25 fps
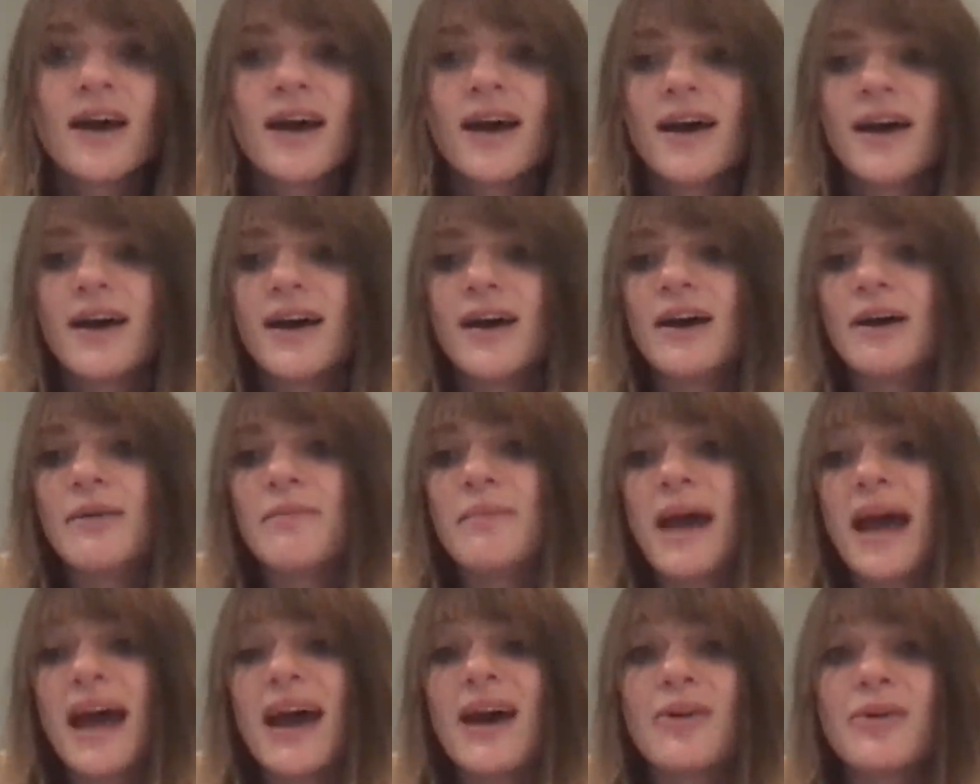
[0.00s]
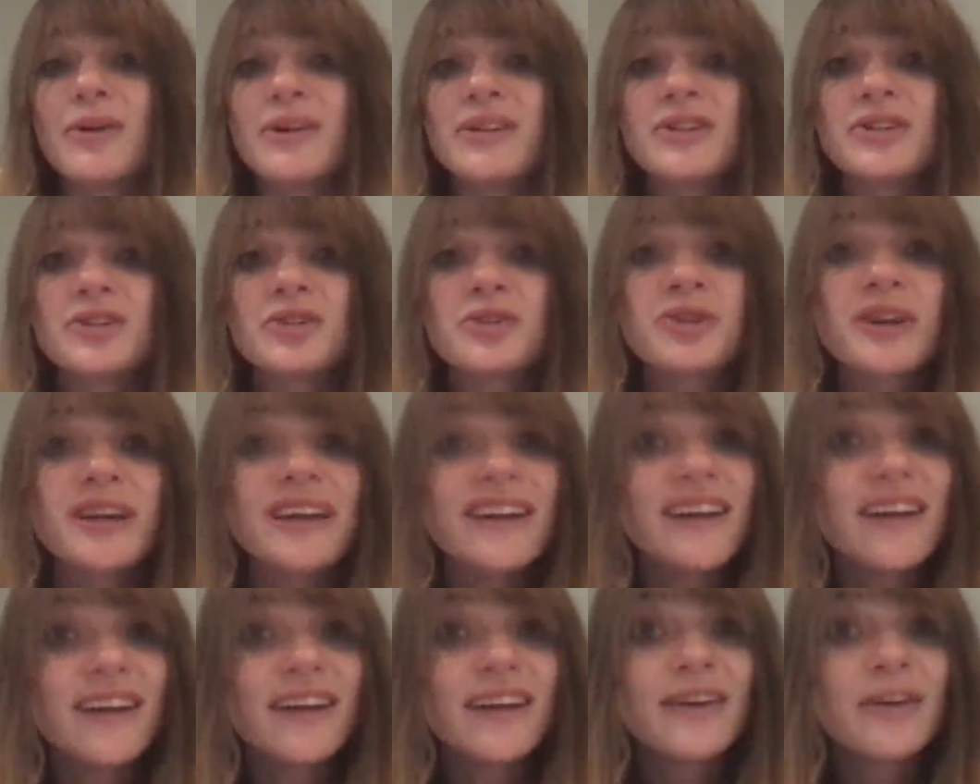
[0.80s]
how it's
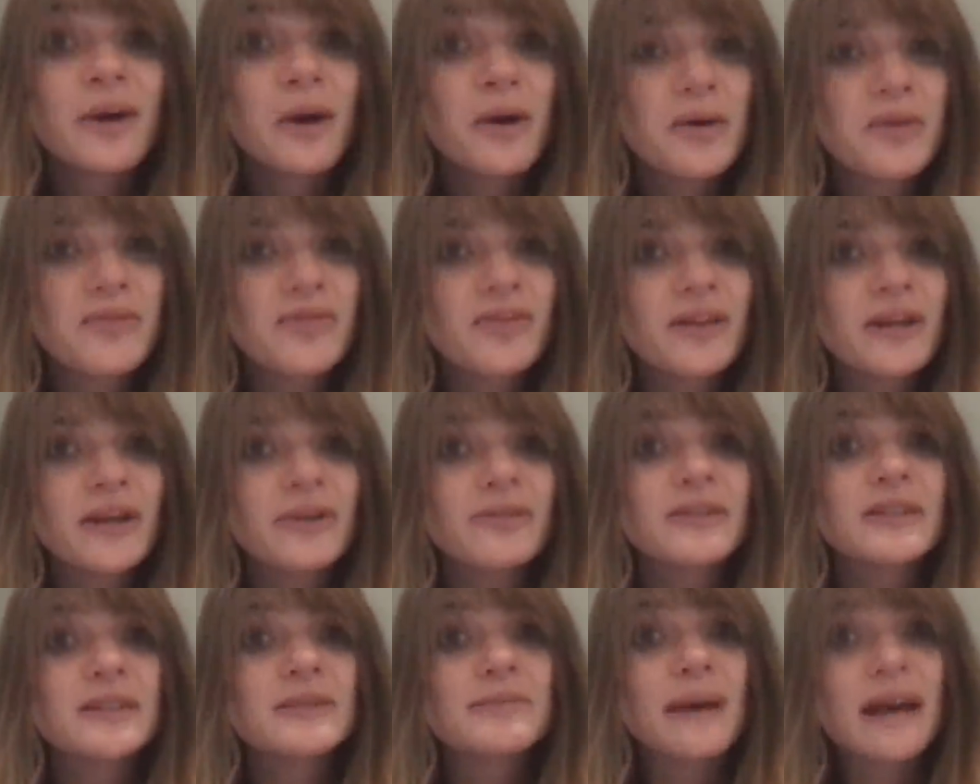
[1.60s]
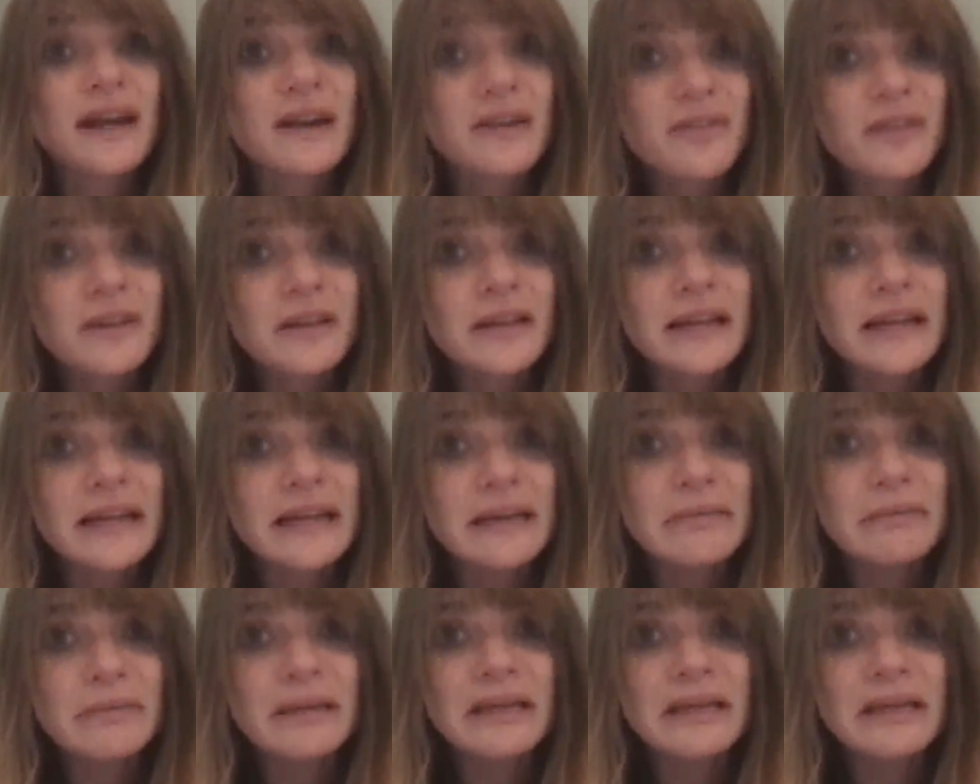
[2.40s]
treated, hopefully respectfully,